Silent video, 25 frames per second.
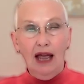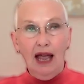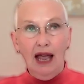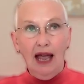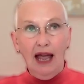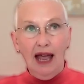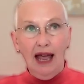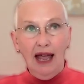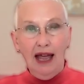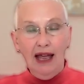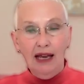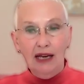
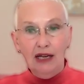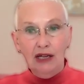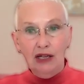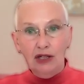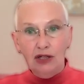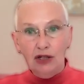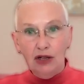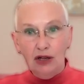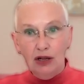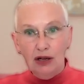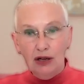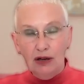
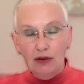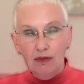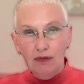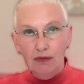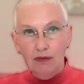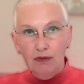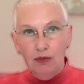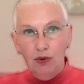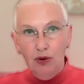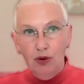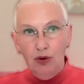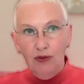and
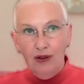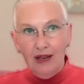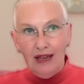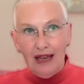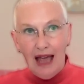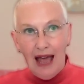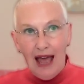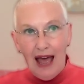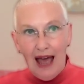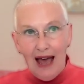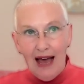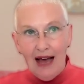
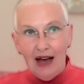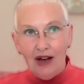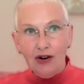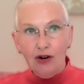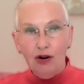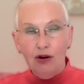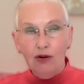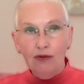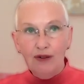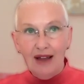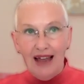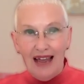moving out
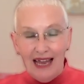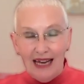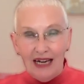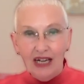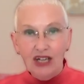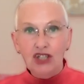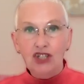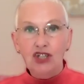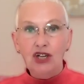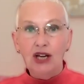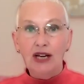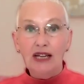of
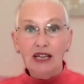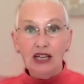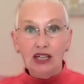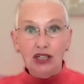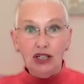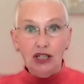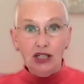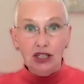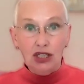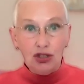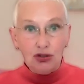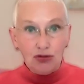energetic
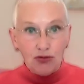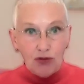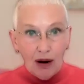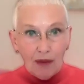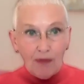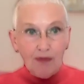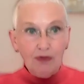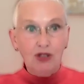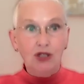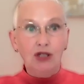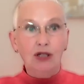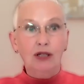
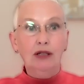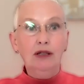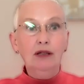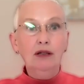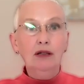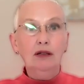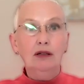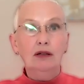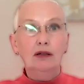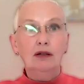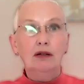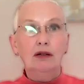
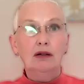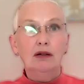disruption